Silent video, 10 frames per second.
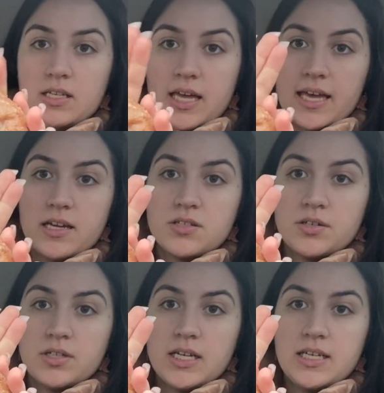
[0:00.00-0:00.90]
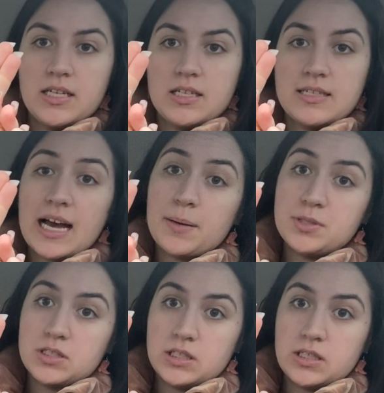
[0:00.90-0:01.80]
cake donut is
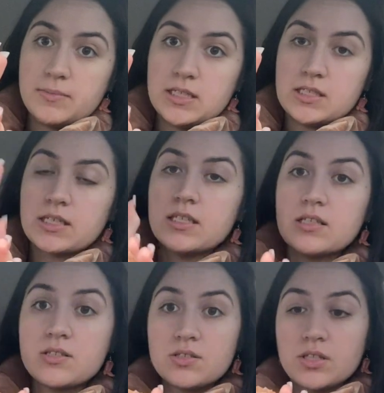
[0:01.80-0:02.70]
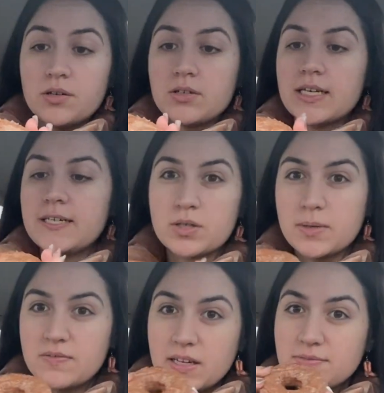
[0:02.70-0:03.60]
absolutely amazing. It is so good. One of
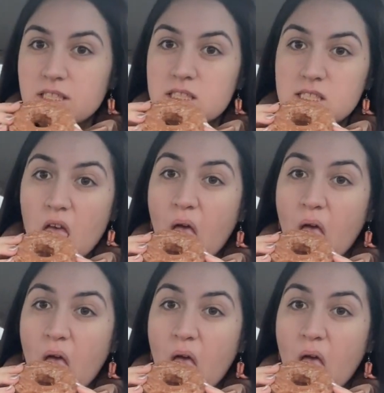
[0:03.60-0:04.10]
my favorites.